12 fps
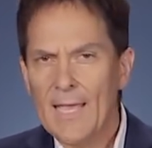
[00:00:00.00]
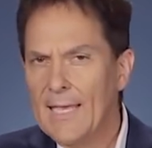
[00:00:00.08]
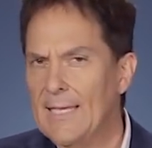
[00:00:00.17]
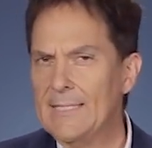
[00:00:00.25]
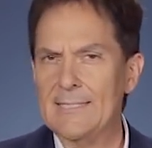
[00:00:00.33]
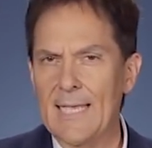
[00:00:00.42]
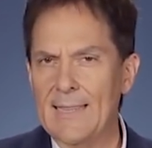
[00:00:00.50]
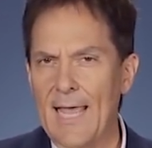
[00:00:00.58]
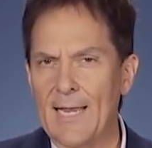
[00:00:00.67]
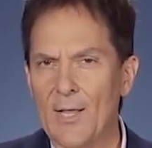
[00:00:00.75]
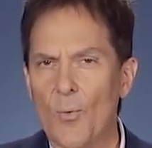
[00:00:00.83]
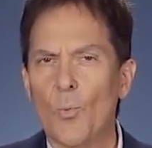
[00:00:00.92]
He said
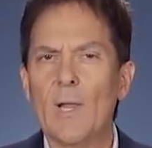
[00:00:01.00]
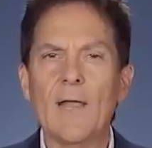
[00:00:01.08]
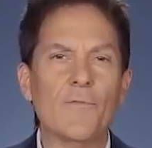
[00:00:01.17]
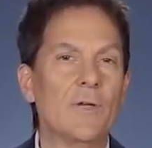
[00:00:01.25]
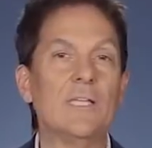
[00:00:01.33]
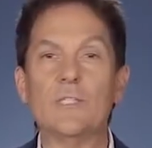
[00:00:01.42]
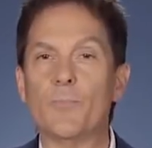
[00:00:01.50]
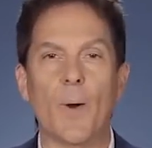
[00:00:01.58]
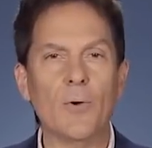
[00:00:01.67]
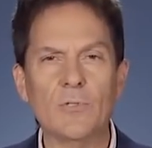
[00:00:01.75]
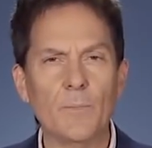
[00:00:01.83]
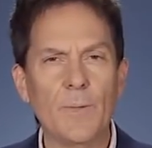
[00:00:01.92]
that whenever he
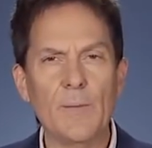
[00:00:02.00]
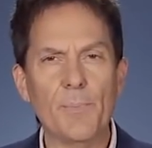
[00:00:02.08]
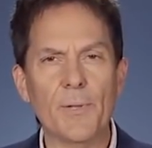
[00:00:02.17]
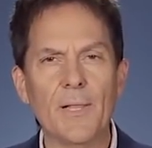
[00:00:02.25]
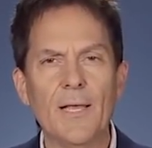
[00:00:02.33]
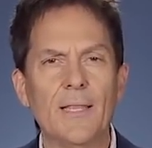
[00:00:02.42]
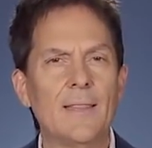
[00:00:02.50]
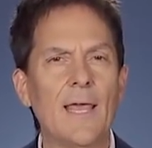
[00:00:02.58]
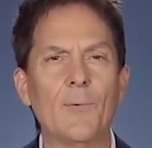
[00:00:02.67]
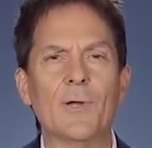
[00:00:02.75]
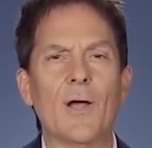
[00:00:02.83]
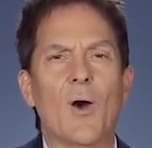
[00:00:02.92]
spoke to people,
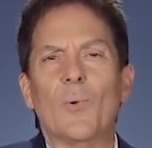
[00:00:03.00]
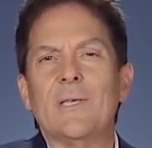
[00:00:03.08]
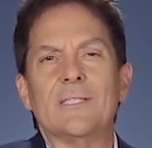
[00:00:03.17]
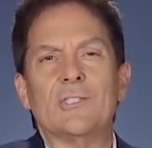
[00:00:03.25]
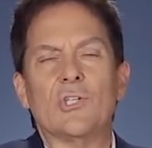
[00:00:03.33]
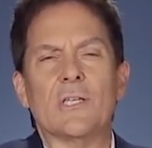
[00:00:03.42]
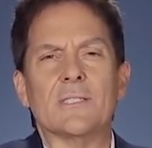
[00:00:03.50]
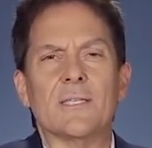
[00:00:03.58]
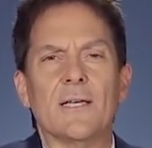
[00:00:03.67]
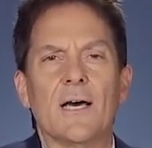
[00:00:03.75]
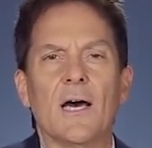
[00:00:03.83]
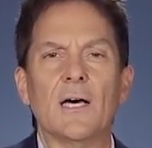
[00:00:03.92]
they would always just
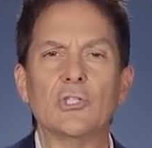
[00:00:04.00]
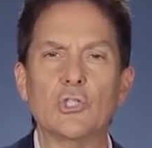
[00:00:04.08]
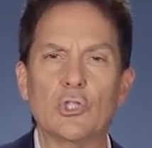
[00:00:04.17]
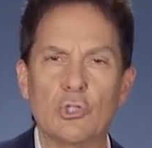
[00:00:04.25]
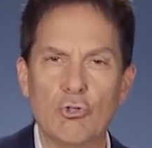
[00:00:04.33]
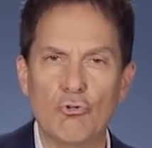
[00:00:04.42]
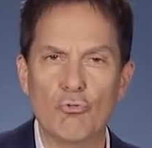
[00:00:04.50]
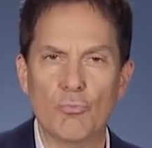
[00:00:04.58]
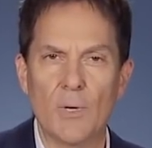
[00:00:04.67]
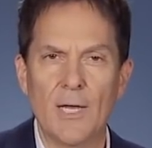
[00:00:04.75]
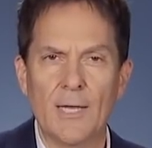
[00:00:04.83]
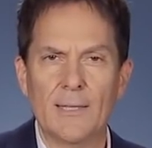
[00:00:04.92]

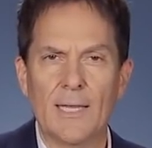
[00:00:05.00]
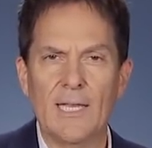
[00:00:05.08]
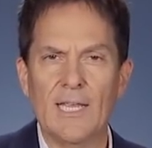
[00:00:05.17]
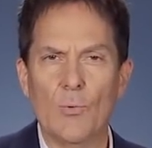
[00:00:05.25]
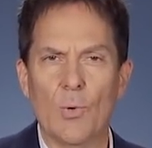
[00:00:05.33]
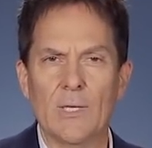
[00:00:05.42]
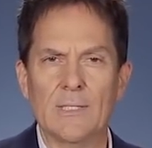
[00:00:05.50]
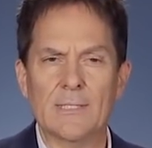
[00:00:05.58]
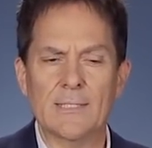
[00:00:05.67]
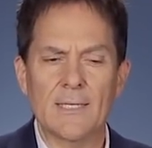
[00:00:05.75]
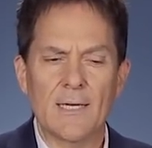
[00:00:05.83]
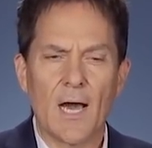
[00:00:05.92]
assume that he
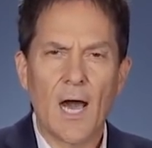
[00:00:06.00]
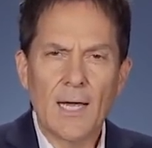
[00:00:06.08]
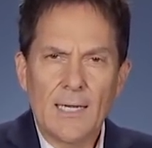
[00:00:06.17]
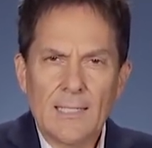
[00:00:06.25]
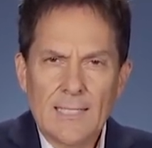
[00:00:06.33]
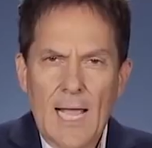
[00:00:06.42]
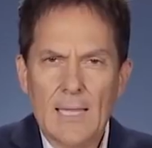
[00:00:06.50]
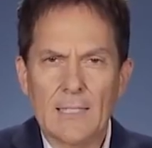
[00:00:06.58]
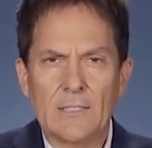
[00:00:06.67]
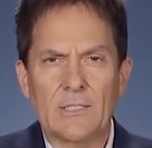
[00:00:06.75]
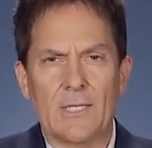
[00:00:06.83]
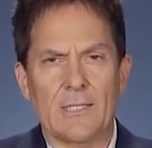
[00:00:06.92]
was
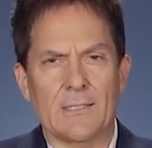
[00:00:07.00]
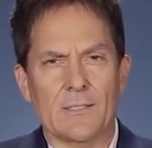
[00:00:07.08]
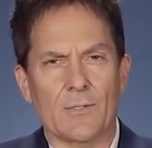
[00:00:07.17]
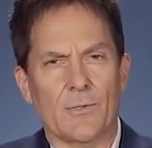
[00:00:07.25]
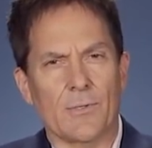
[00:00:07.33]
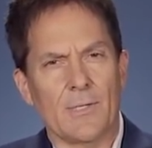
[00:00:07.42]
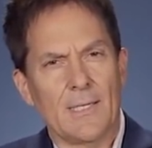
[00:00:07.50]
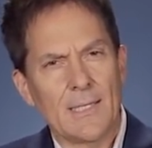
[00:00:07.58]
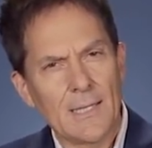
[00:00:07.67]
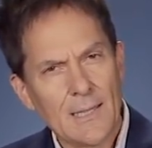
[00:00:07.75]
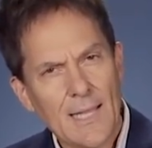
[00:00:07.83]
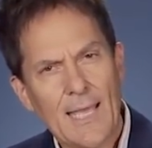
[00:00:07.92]
unintelligent or
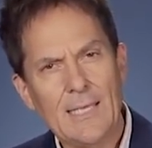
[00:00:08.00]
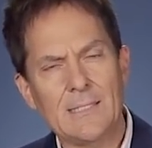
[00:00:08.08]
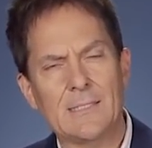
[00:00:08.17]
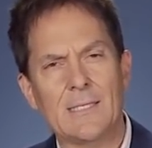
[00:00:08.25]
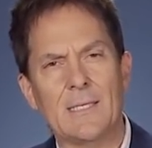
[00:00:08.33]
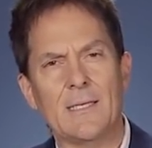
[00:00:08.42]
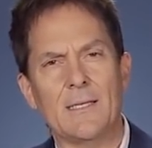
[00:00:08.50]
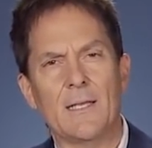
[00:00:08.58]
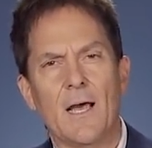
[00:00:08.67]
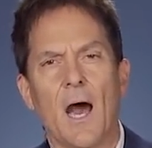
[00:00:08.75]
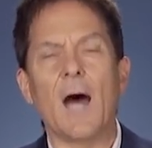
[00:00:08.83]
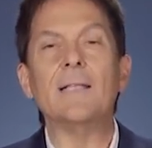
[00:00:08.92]
lazy and
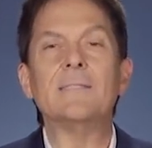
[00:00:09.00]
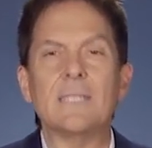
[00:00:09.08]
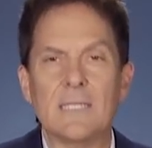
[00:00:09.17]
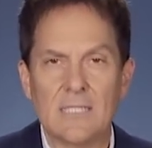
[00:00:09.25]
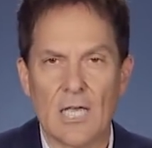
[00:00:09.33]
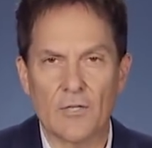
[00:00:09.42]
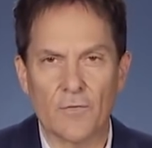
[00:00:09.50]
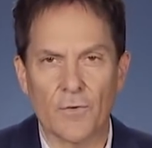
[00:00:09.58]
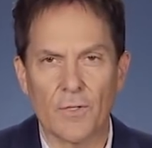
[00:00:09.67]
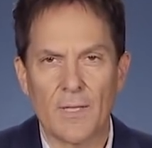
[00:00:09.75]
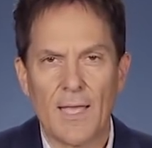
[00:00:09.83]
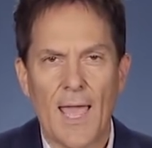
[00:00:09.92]

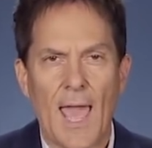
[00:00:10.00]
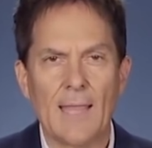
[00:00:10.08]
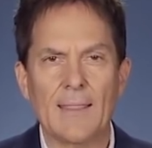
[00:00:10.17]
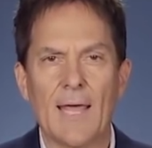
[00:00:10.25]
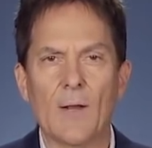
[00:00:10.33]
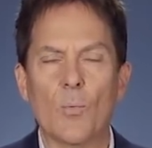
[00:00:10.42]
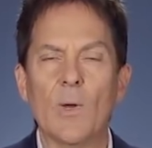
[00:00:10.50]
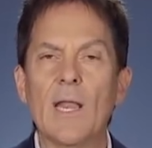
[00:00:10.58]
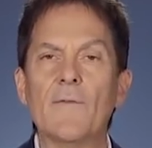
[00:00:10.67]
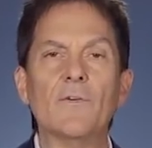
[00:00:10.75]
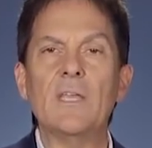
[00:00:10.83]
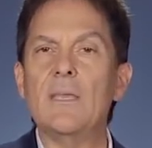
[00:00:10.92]
unsuccessful, and that
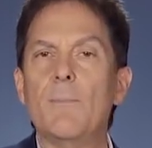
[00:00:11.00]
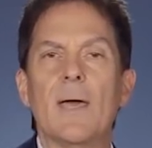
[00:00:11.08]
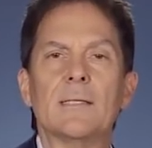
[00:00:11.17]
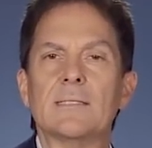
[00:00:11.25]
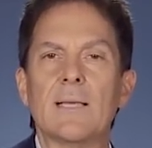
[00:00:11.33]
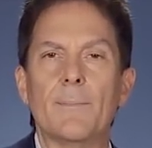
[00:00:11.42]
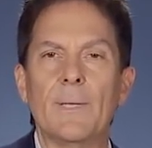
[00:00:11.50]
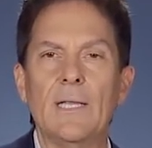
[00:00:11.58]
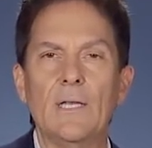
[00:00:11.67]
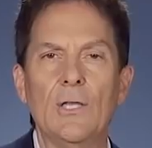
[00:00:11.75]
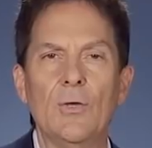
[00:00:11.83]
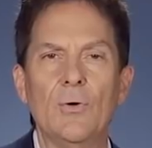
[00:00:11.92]
whenever he met
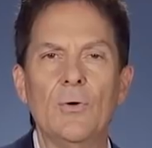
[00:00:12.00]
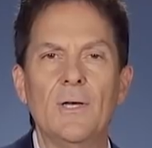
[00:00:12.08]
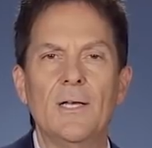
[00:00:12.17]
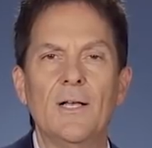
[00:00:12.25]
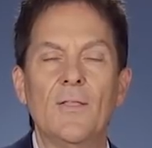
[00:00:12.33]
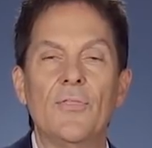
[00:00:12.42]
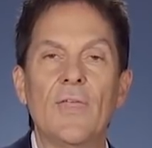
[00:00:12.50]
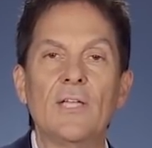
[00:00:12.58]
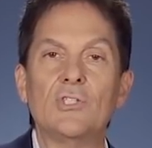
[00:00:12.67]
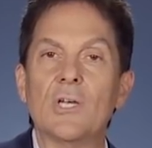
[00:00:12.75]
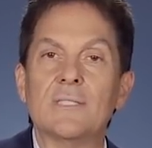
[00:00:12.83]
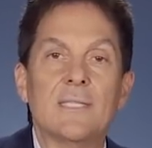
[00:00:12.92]
somebody new, they
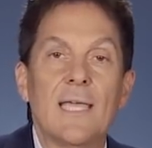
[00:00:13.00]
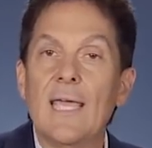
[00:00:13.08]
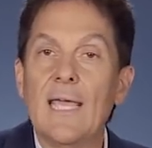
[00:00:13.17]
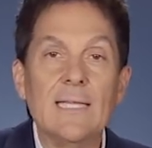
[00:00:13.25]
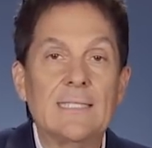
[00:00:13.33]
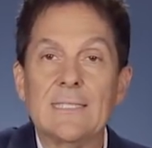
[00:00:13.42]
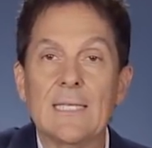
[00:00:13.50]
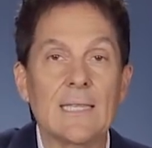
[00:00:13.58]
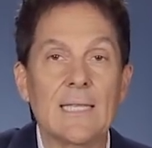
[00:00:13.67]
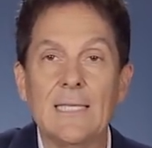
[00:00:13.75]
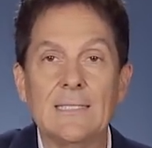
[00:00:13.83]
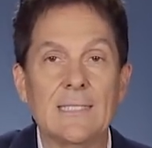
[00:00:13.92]
just
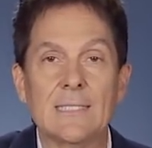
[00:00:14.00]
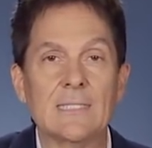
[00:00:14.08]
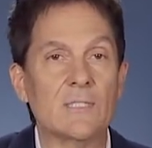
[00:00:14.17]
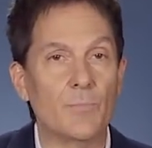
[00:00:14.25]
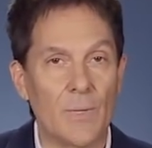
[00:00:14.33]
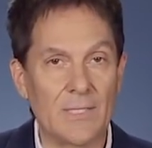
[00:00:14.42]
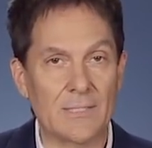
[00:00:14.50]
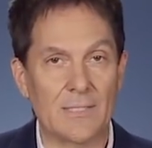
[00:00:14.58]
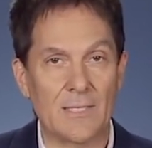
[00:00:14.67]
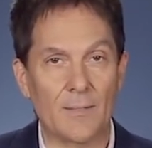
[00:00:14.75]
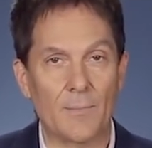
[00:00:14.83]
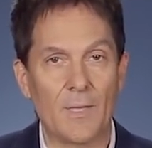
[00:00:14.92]
instantly dismissed
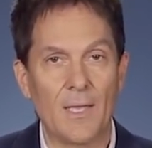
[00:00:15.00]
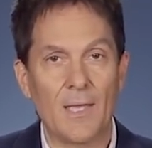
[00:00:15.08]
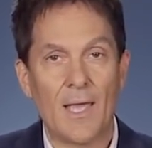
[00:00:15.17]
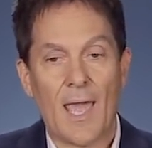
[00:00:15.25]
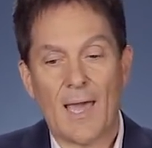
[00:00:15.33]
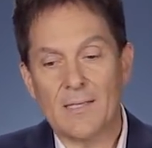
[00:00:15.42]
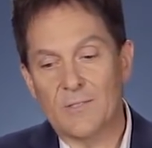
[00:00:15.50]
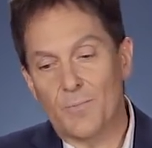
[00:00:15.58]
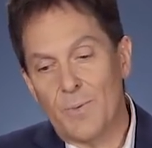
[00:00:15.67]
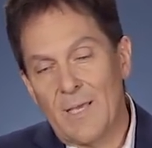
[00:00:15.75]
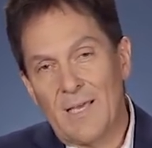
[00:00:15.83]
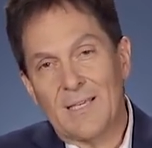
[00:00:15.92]
him as
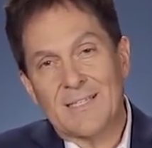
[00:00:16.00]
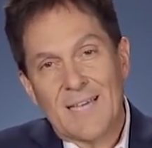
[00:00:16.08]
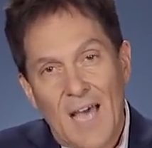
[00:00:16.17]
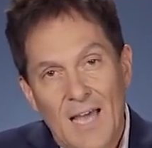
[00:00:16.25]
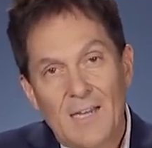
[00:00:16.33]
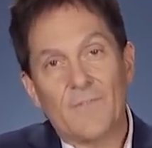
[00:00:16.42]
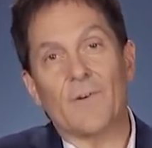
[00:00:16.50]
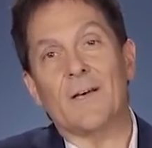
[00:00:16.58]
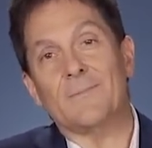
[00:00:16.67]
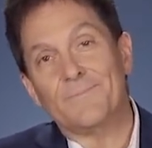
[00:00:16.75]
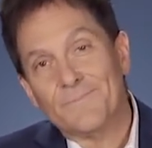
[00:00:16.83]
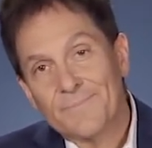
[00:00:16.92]
being kind of
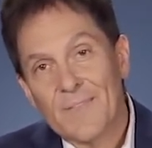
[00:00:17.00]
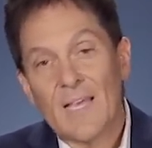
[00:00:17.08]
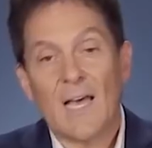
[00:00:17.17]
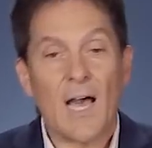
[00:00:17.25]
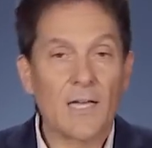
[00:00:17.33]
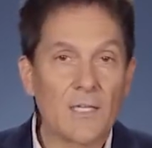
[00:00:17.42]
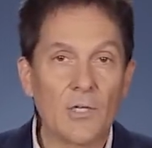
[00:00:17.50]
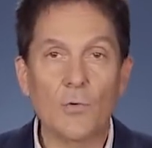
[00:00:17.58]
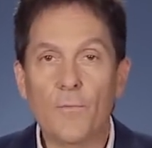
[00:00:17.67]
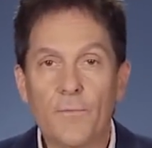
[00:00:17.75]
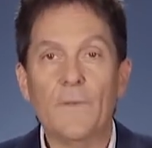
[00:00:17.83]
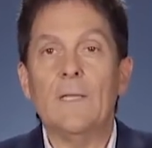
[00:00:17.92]
a, a
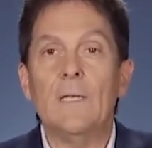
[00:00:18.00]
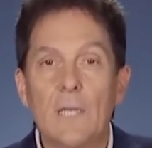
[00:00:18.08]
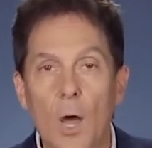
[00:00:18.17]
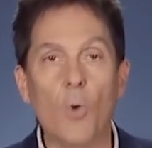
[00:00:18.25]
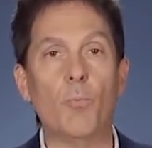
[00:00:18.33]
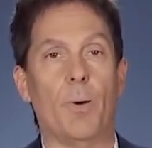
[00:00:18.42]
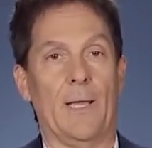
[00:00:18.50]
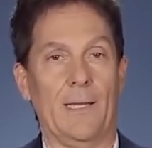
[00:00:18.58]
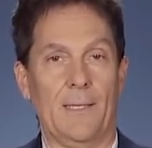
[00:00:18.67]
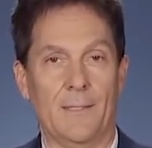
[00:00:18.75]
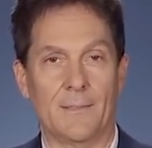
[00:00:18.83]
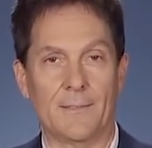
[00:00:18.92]
goofy
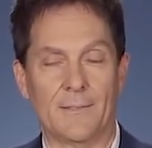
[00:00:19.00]
nobody.